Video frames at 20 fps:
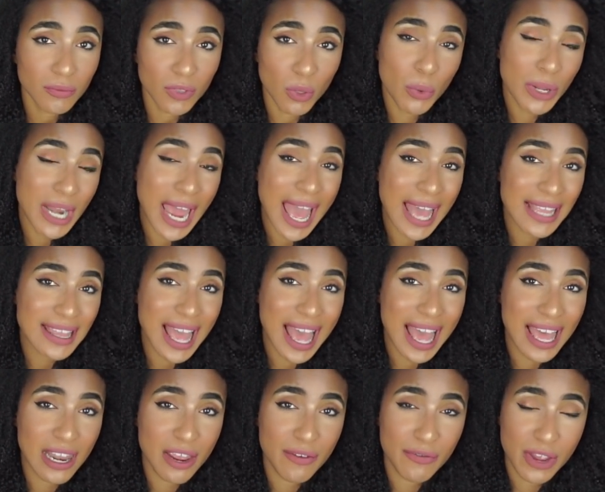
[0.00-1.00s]
when I add
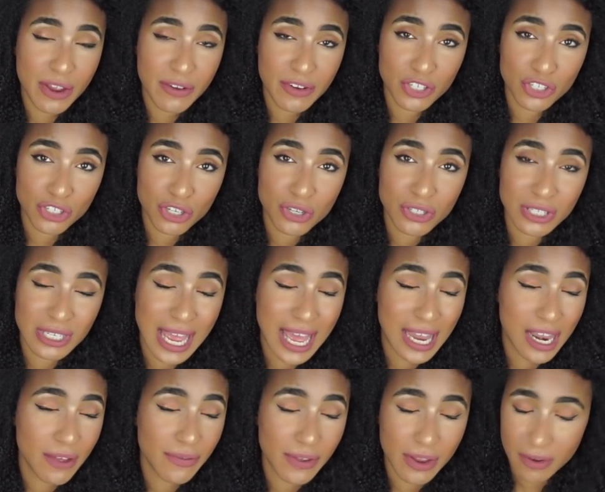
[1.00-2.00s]
the aloe vera juice and
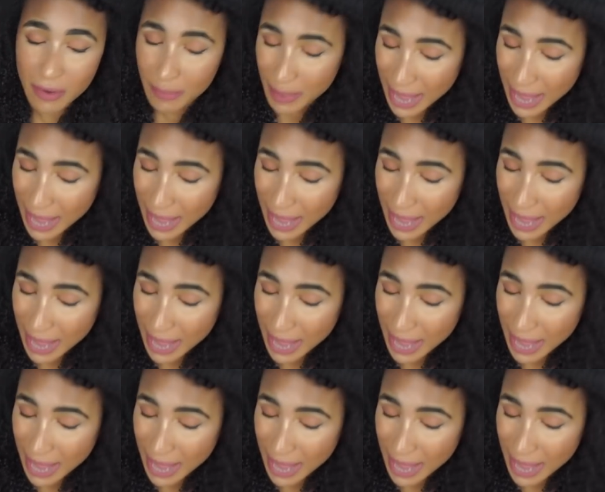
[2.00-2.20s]
aloe vera